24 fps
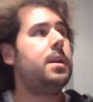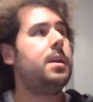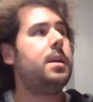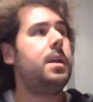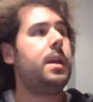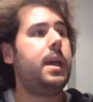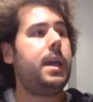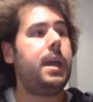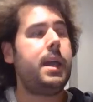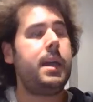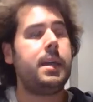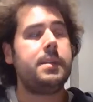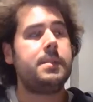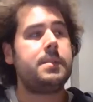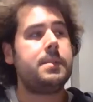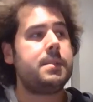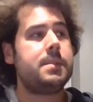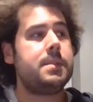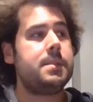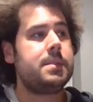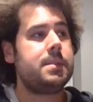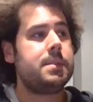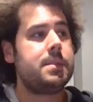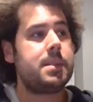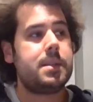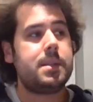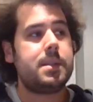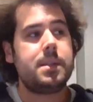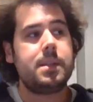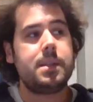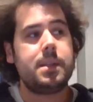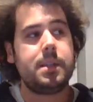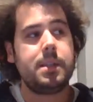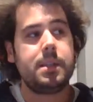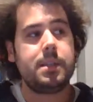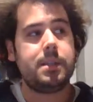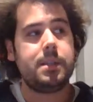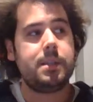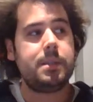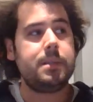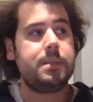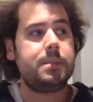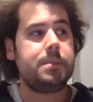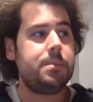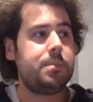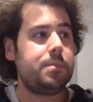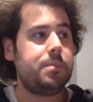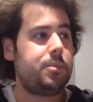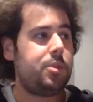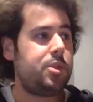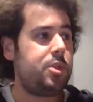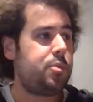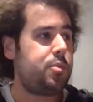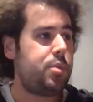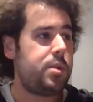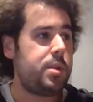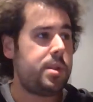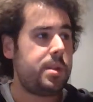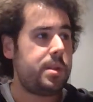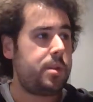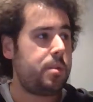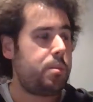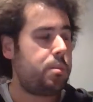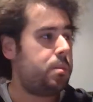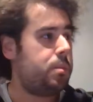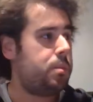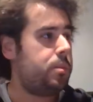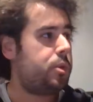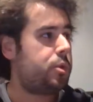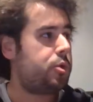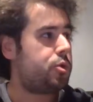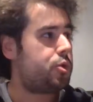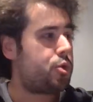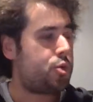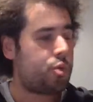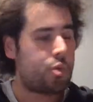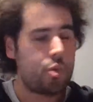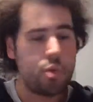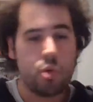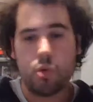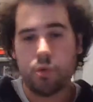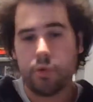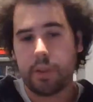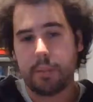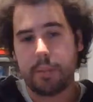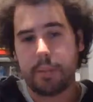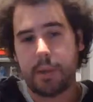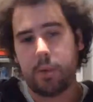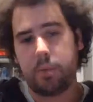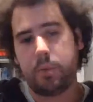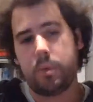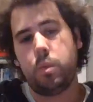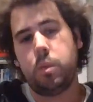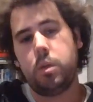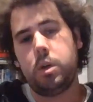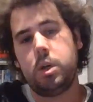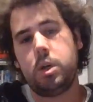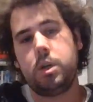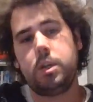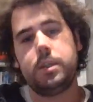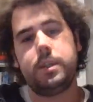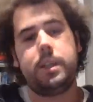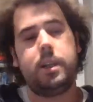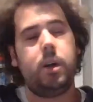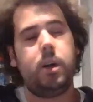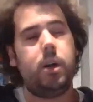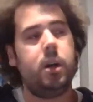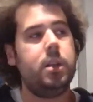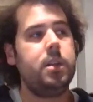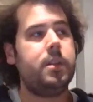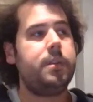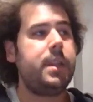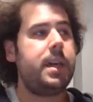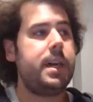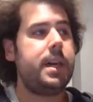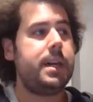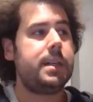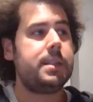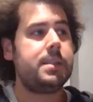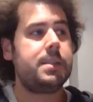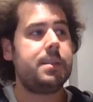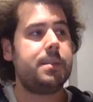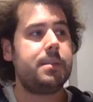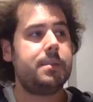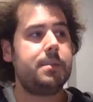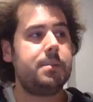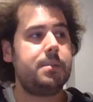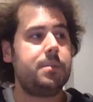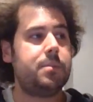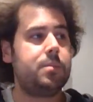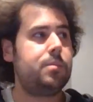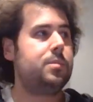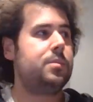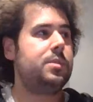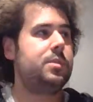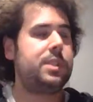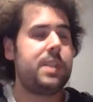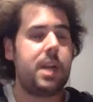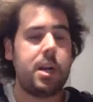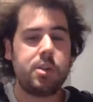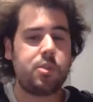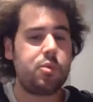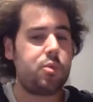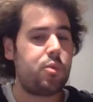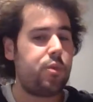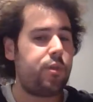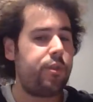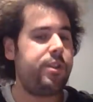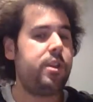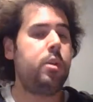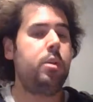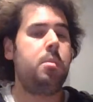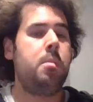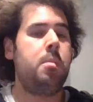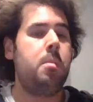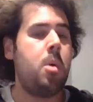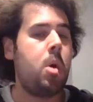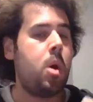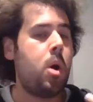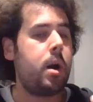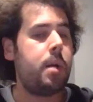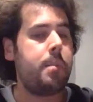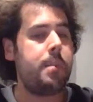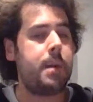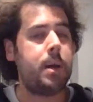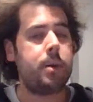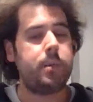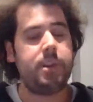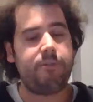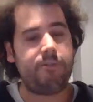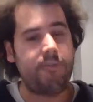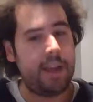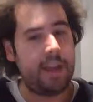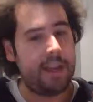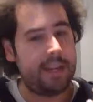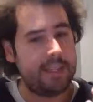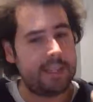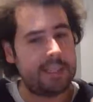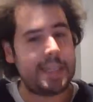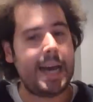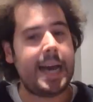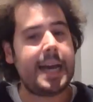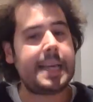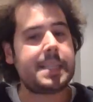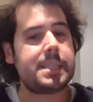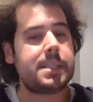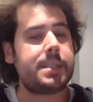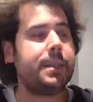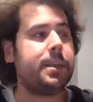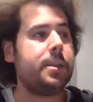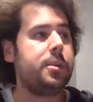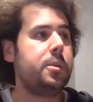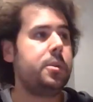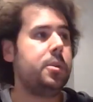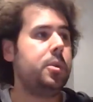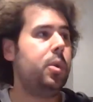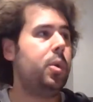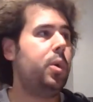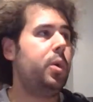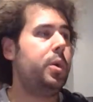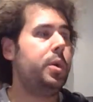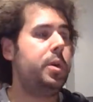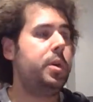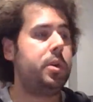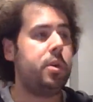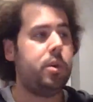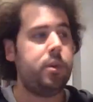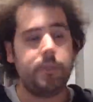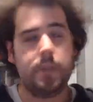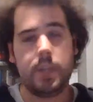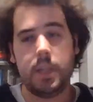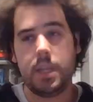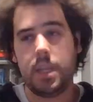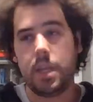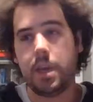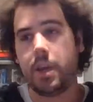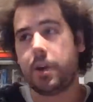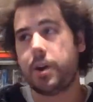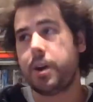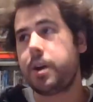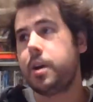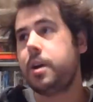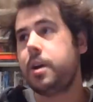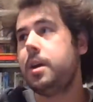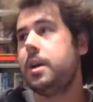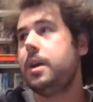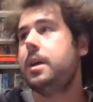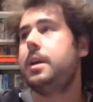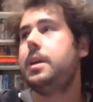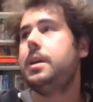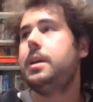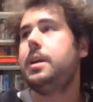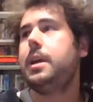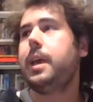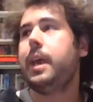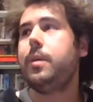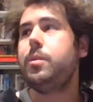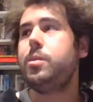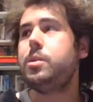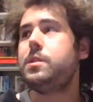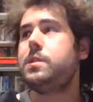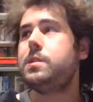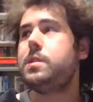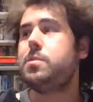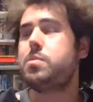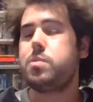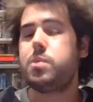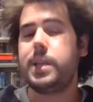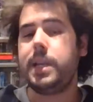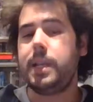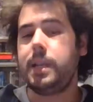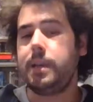and the truth about the world and all of that, and starting to reveal more about the fantastic lore of Nier. It was a really